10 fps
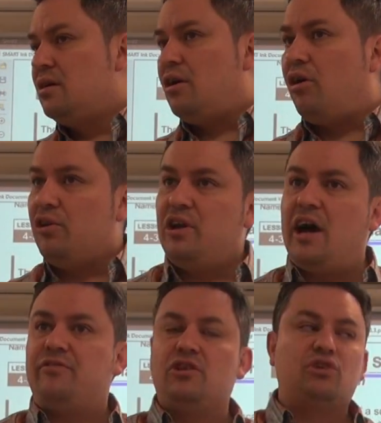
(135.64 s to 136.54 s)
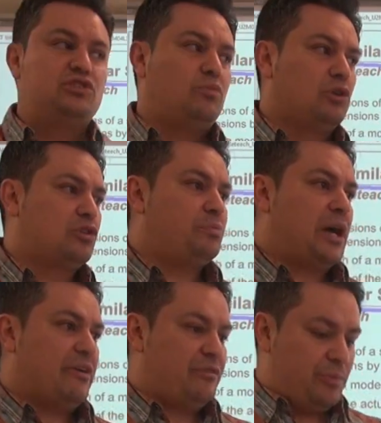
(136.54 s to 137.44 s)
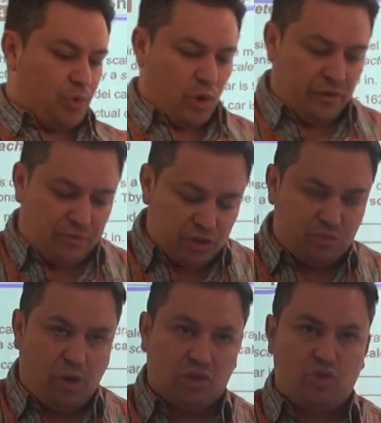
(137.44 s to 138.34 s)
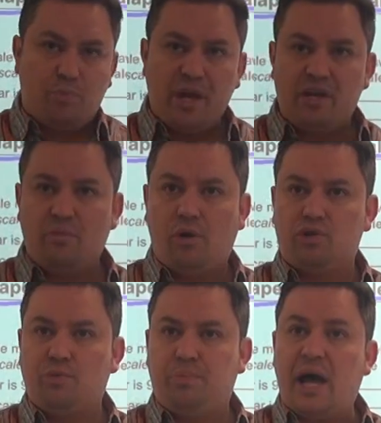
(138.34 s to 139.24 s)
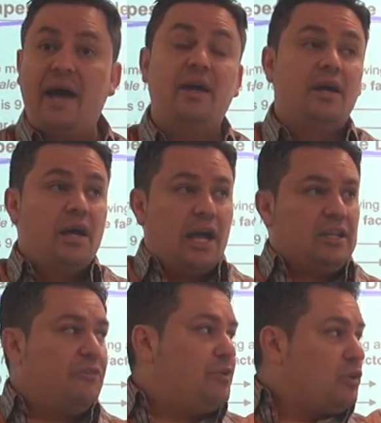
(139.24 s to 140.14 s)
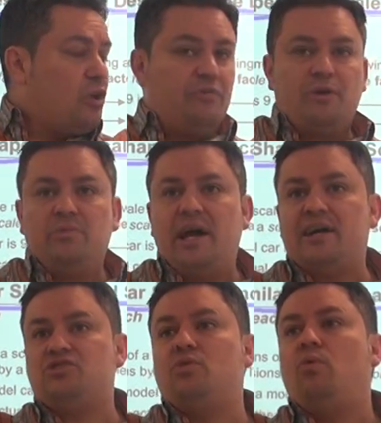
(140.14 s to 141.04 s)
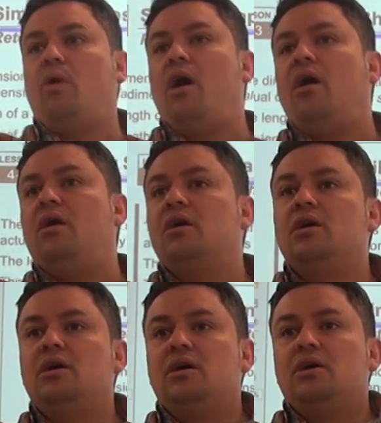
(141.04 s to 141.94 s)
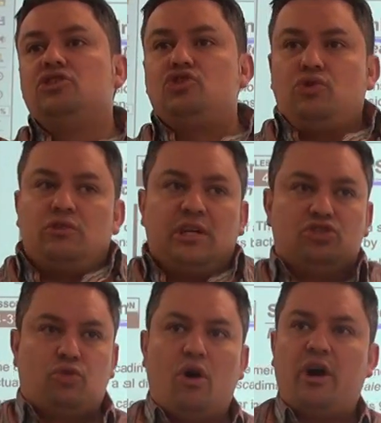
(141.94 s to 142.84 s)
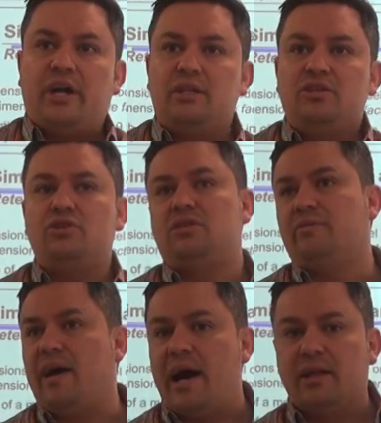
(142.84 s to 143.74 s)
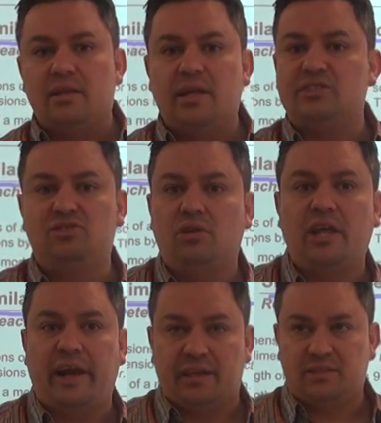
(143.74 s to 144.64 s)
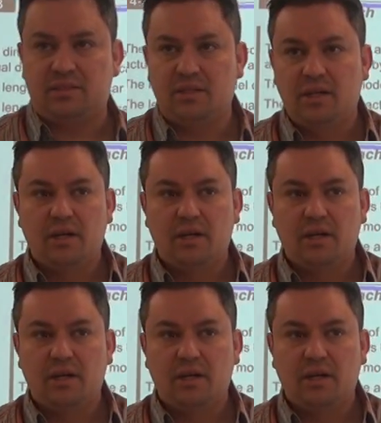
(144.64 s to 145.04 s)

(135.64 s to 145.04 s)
All you have to do is multiply. If you're going from small to big, you multiply. And if you're going from the actual wall to the drawing, you divide. That's all it is.